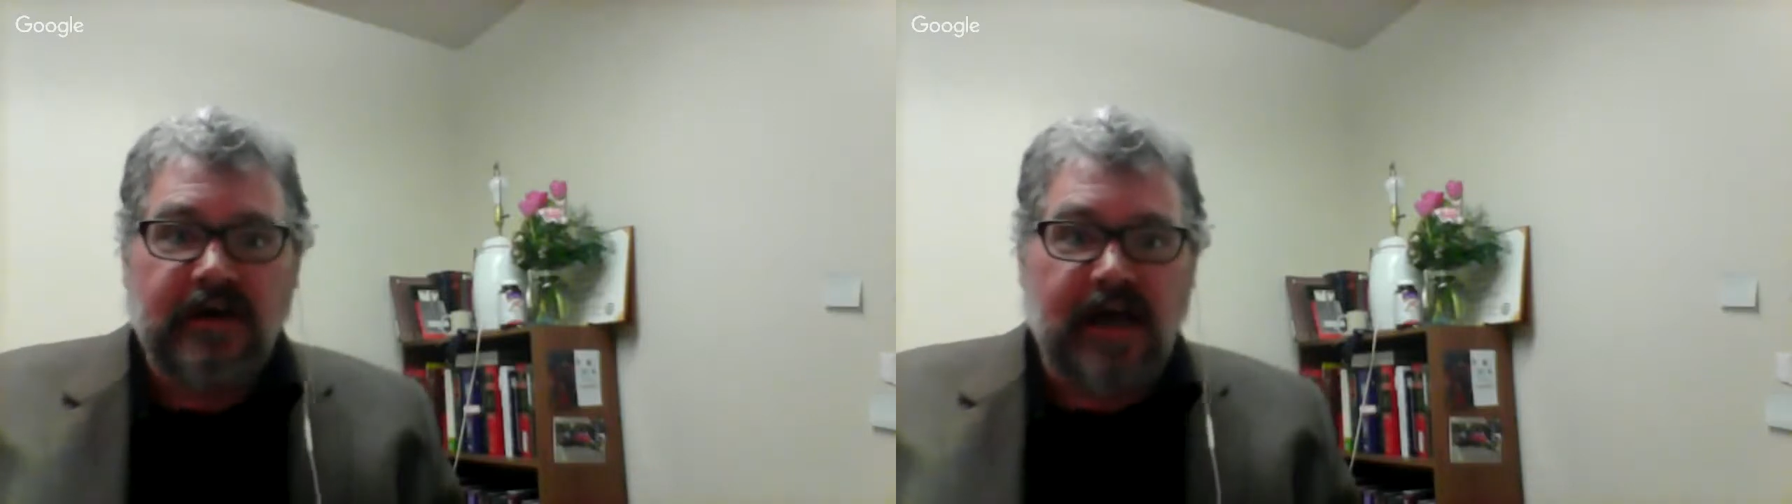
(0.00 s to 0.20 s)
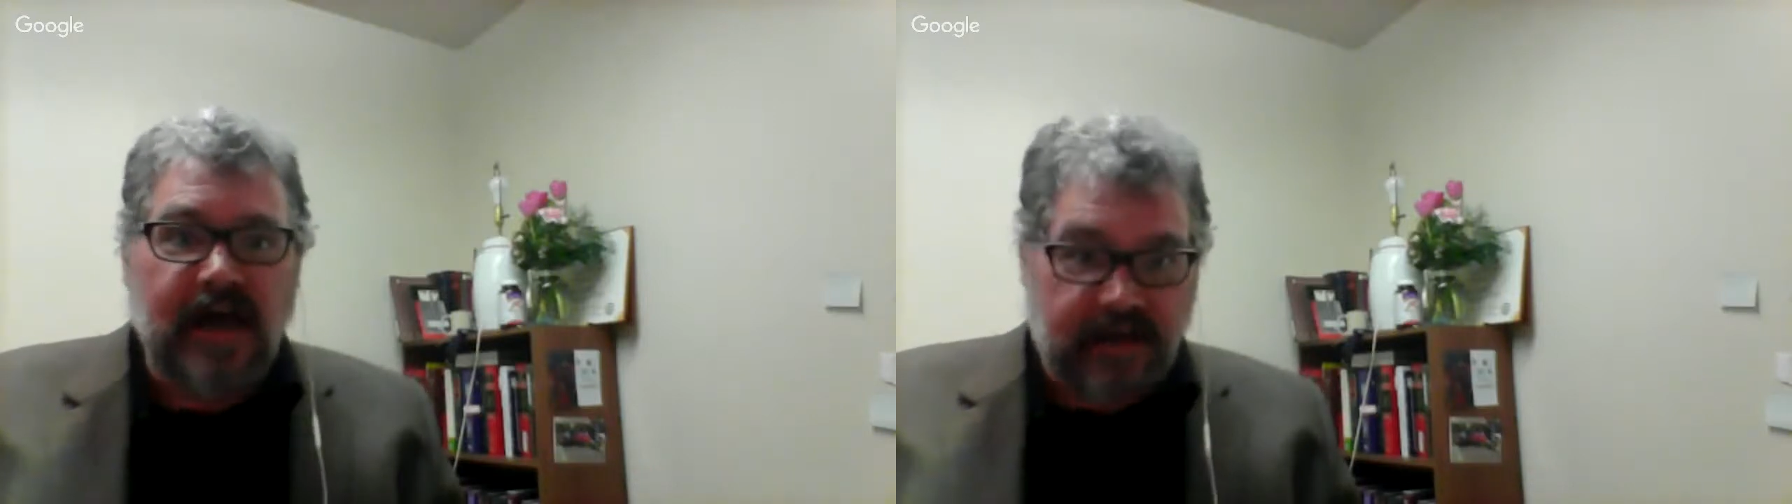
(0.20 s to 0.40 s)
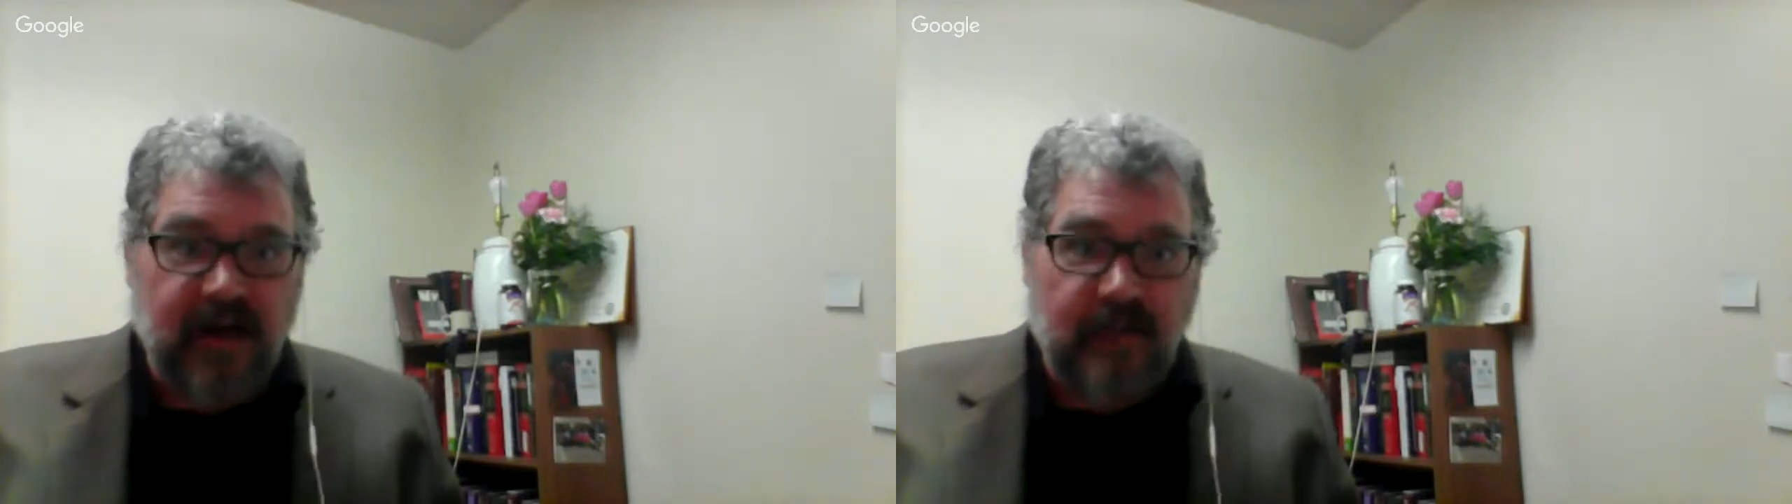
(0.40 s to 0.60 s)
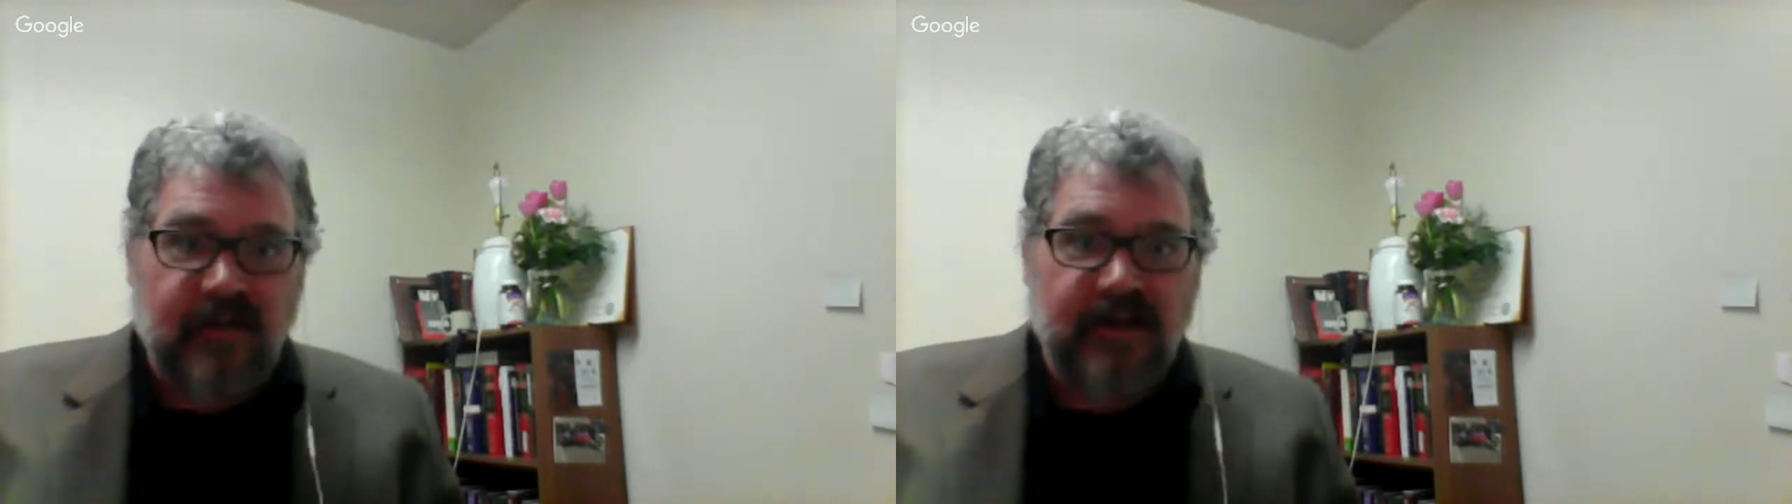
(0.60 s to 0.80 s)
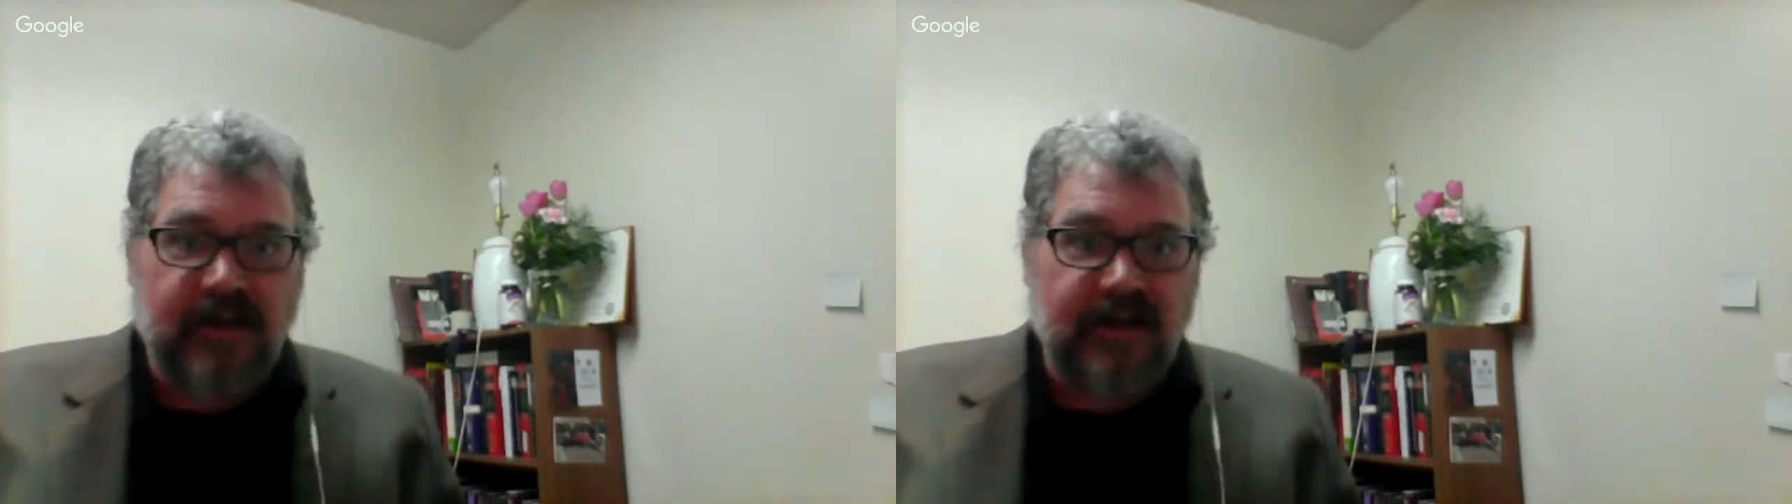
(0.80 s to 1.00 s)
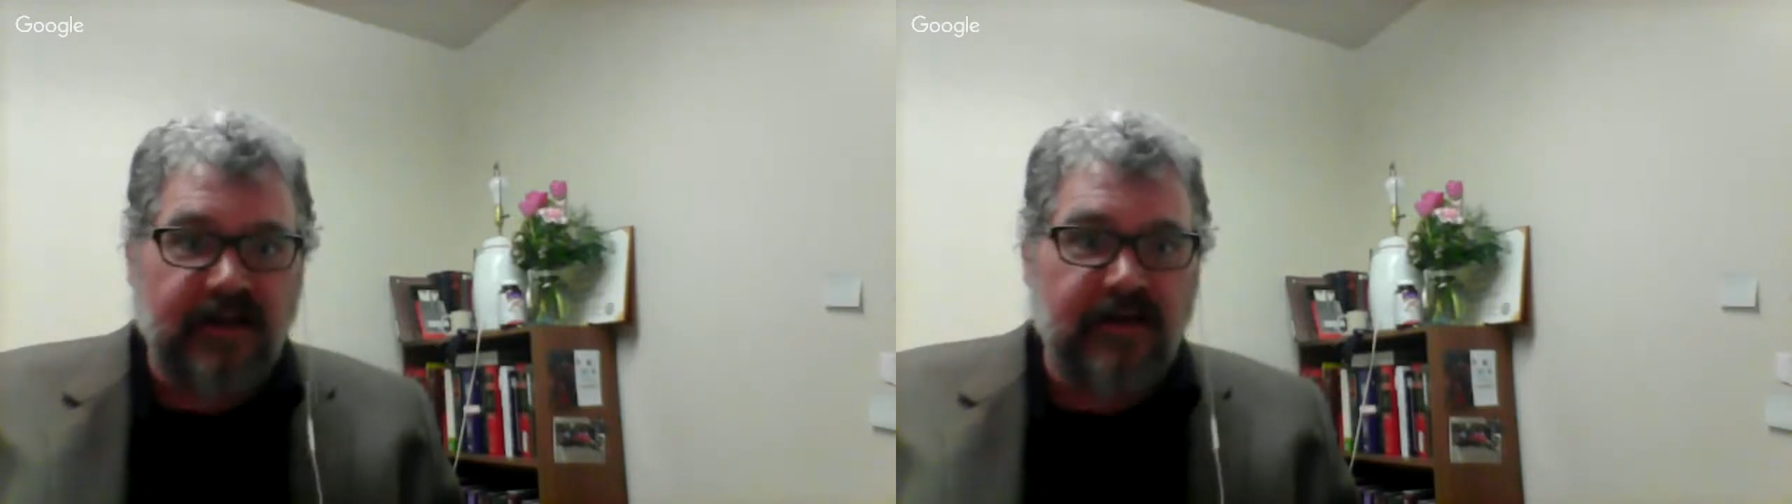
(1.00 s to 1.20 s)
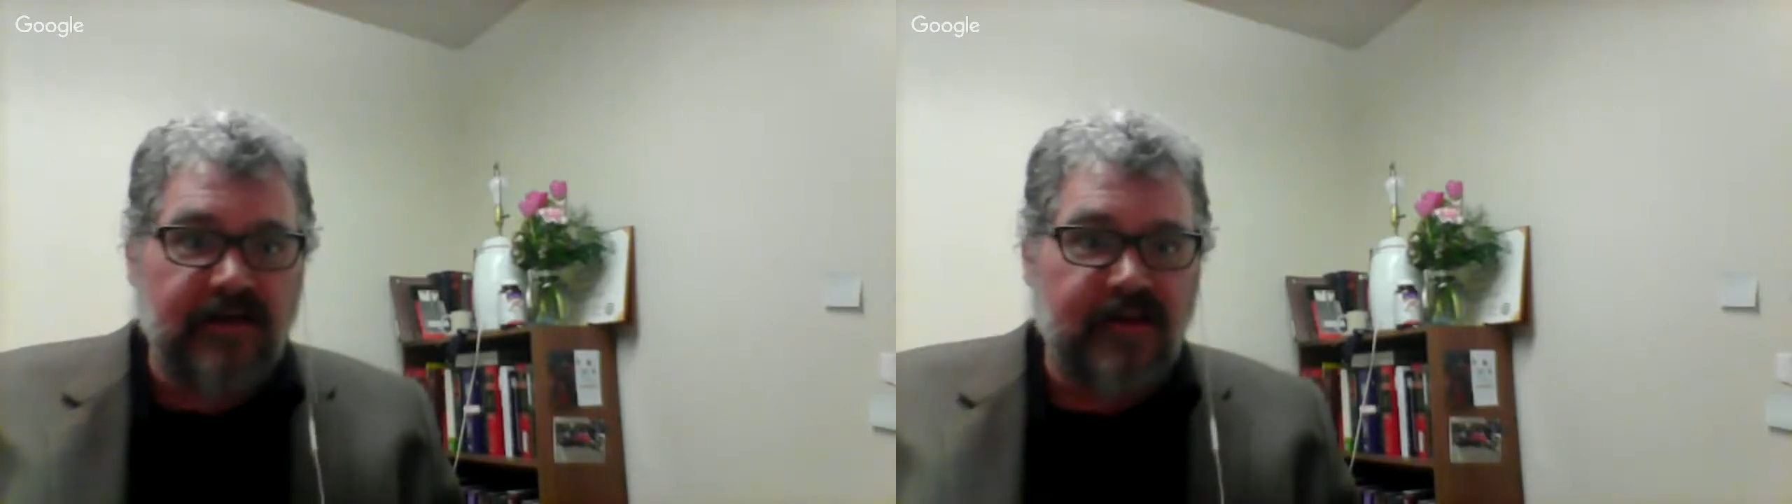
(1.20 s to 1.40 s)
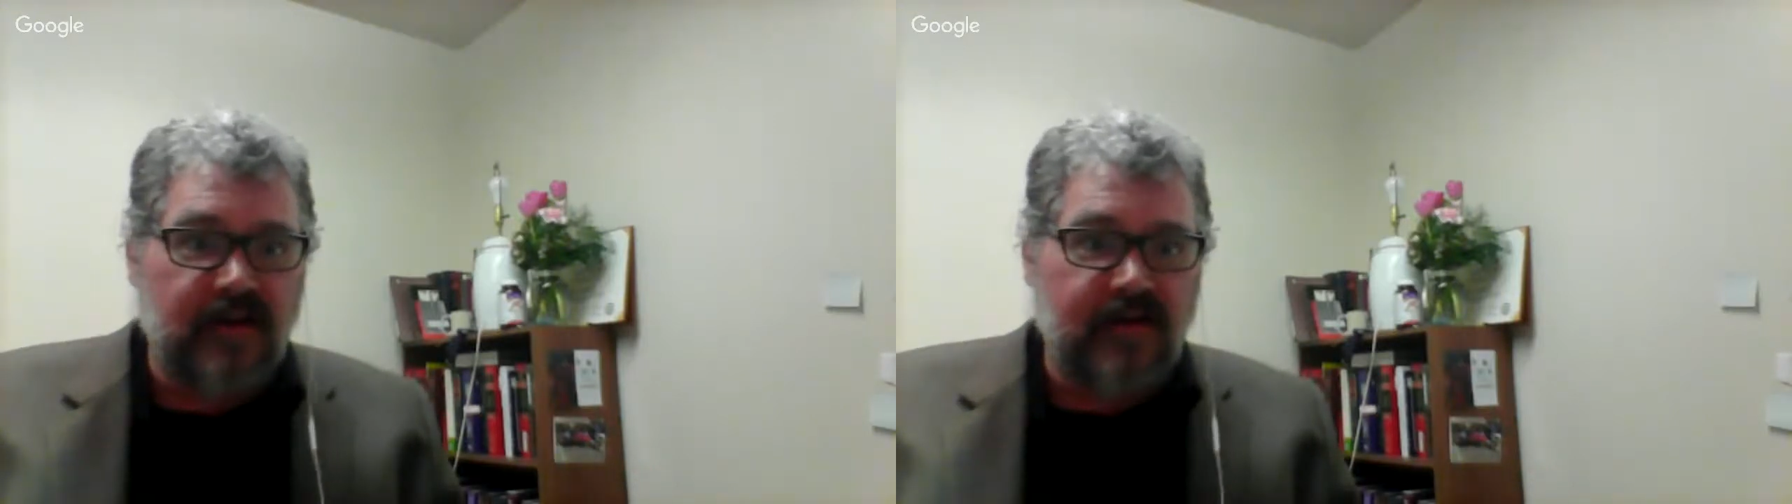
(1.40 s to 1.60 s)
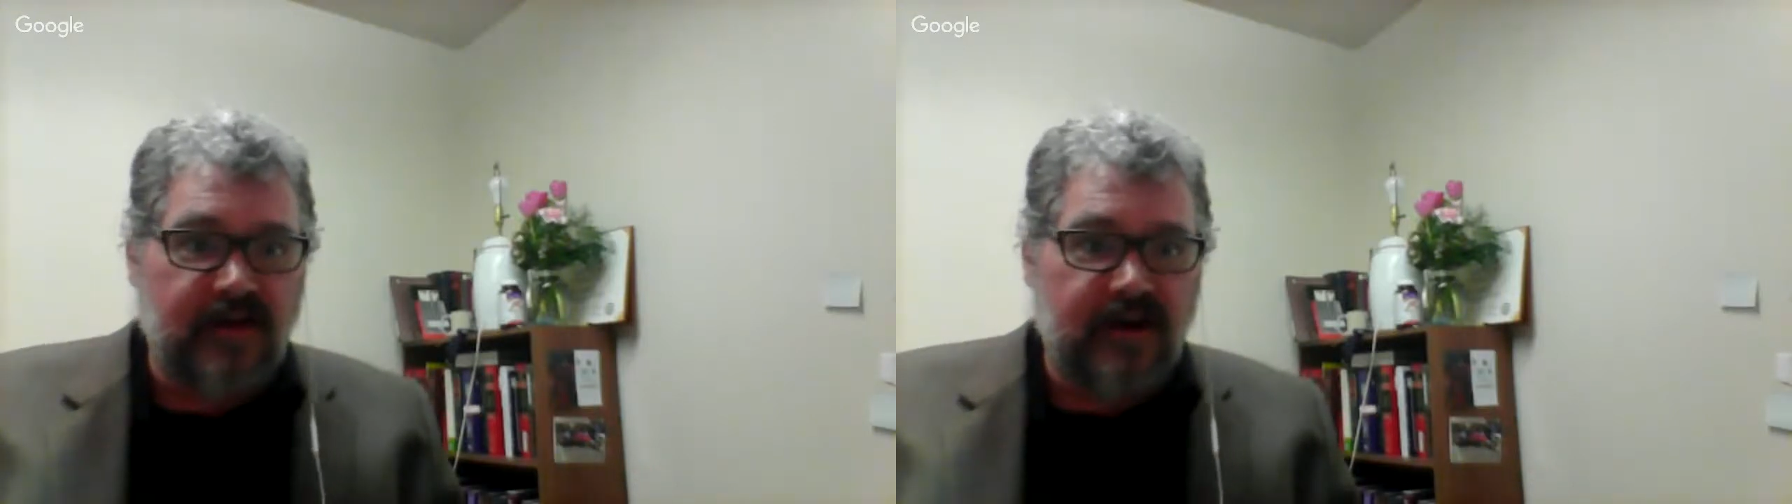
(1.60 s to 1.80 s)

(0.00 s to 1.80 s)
economically, that